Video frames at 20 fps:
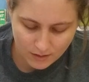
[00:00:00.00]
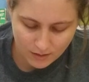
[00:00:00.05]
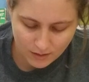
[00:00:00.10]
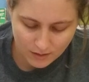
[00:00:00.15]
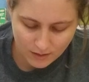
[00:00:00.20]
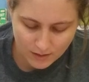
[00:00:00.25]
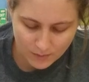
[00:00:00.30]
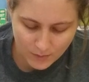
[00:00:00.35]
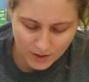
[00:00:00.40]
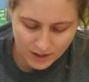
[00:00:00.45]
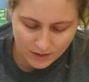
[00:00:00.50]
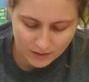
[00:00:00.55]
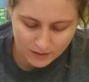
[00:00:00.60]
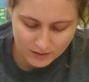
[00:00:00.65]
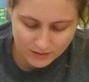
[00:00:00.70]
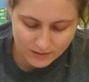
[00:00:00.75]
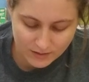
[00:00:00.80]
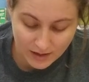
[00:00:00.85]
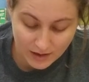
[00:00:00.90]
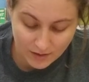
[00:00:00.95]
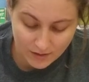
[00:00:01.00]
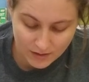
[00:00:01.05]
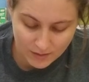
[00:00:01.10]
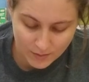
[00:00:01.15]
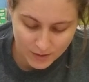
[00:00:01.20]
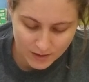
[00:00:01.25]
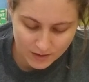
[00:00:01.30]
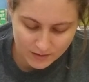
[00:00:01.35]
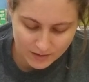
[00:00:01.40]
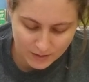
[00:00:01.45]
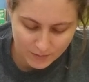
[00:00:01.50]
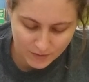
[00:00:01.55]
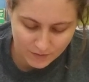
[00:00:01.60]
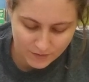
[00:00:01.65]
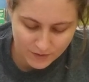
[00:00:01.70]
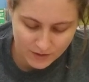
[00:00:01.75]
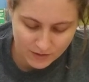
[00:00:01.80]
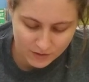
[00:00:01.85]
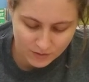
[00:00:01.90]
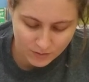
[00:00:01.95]
They might look scary by the time I'm
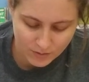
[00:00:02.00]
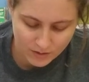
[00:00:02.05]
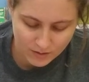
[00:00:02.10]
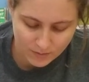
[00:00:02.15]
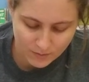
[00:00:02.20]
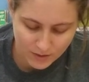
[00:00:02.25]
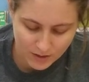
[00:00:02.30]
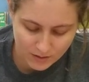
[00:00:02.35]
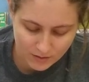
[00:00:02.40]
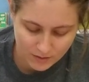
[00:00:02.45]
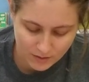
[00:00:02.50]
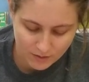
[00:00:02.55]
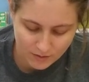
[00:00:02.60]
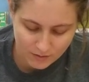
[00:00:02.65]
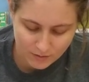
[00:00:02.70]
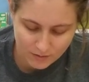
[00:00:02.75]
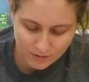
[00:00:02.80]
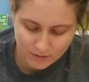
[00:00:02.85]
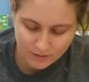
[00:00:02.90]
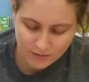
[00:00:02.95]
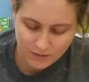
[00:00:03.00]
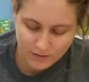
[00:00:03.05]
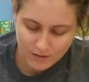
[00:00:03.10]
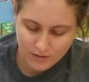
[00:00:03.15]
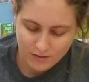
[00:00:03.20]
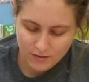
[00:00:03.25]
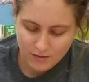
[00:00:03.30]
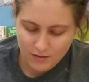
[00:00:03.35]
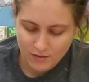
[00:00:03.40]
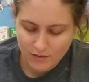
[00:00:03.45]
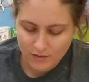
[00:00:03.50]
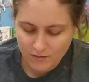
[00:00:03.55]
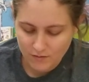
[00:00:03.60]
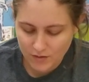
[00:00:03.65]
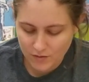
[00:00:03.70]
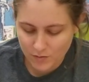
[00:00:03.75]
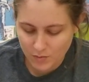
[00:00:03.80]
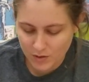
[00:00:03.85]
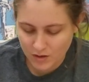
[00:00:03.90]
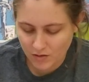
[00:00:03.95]
finished with them. I don't know. It's never
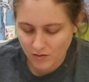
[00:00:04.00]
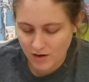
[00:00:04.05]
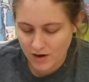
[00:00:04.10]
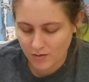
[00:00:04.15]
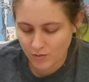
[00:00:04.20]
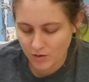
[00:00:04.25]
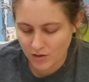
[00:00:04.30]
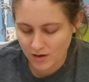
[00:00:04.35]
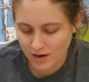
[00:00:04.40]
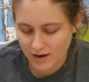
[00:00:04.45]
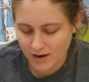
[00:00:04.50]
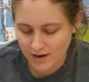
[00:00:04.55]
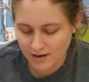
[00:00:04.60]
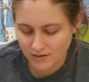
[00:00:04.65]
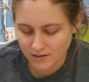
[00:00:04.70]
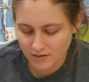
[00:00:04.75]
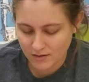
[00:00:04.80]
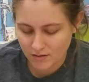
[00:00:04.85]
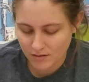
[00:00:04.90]
been great with eyes.